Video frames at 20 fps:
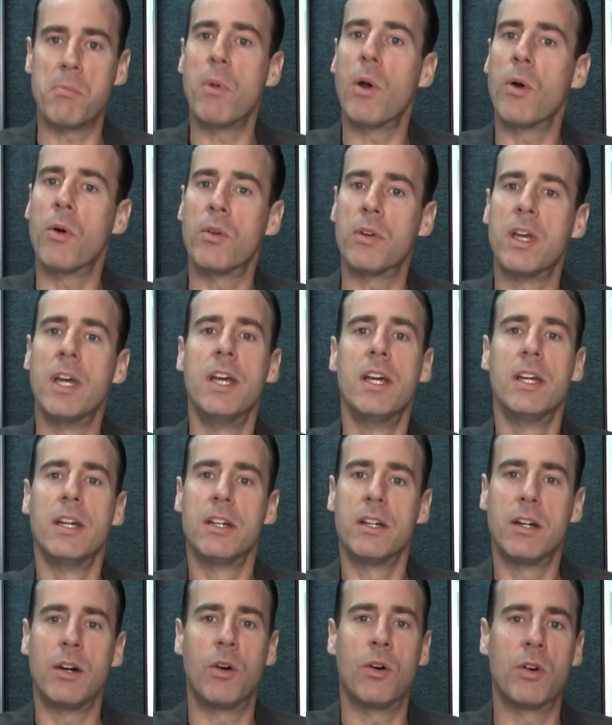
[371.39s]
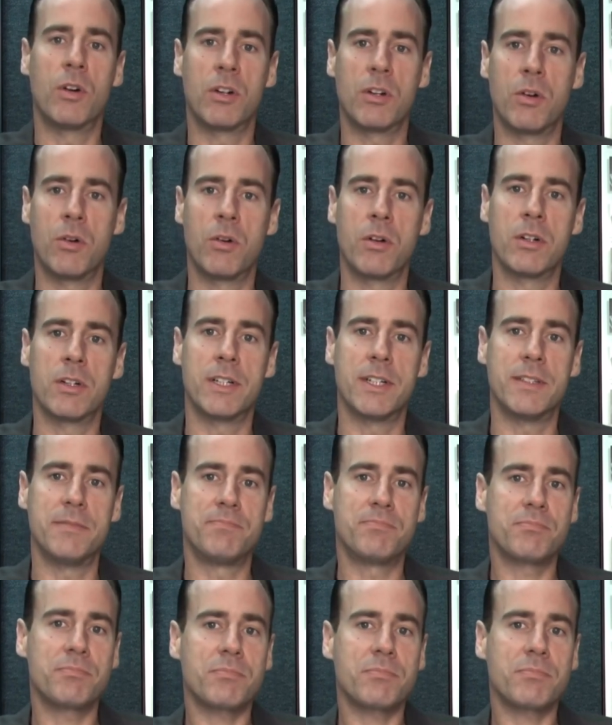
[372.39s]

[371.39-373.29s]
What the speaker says: mode or